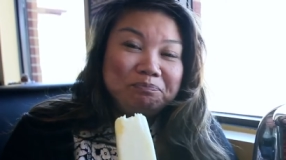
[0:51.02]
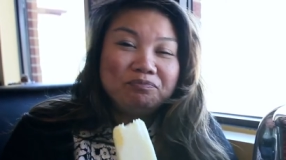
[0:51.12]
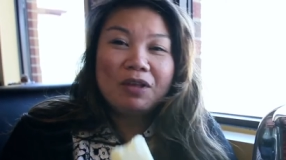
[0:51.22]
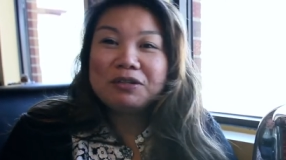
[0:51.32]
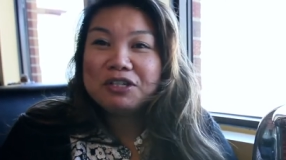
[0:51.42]

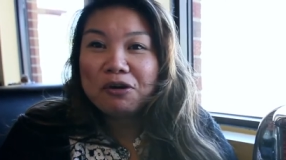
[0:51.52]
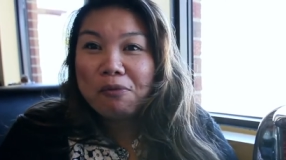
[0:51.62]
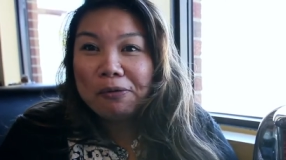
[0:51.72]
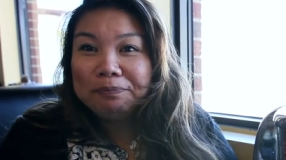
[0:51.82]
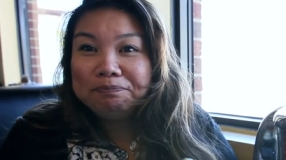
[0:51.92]
That was
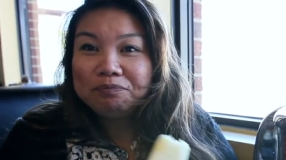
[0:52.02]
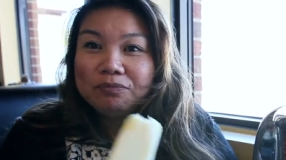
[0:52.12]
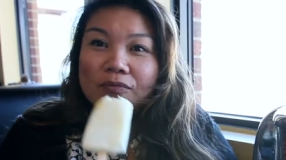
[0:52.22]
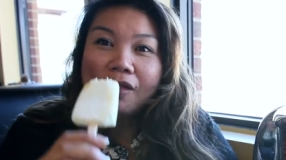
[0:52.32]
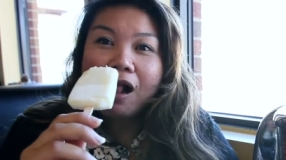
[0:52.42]
terrible.
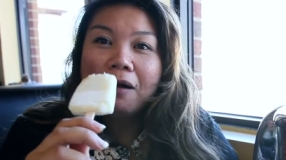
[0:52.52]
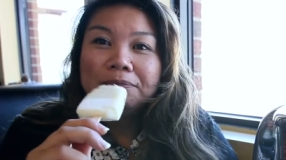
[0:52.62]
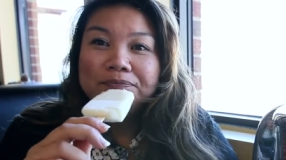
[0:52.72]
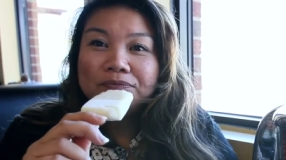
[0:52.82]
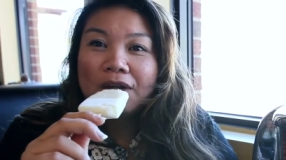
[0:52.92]

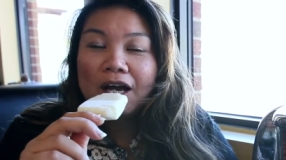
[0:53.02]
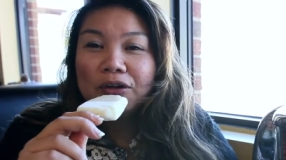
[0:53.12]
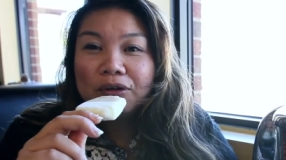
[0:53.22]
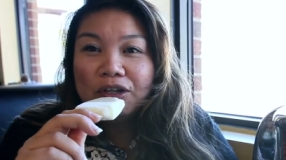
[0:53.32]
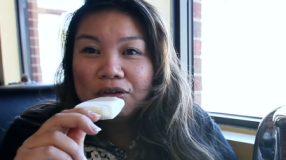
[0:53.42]
I don't
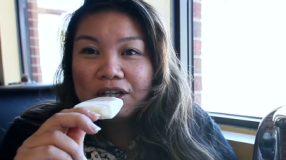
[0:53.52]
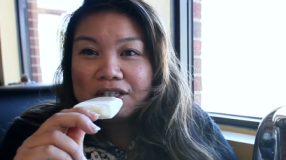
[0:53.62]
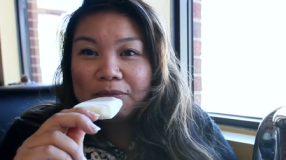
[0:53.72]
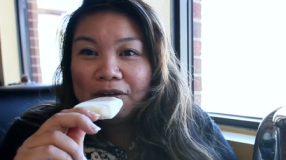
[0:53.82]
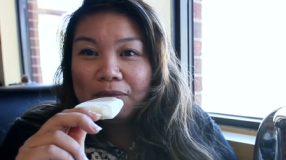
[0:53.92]
know, can you cut
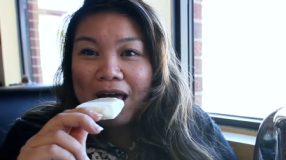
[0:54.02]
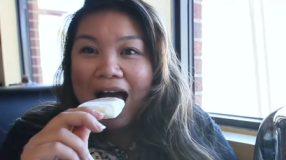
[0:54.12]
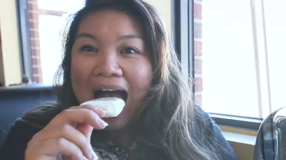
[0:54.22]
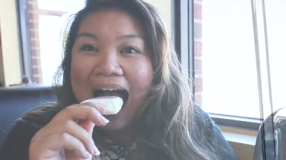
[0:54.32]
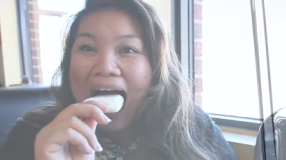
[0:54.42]
something from
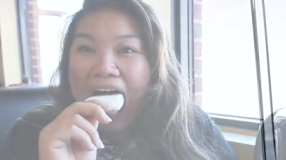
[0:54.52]
that?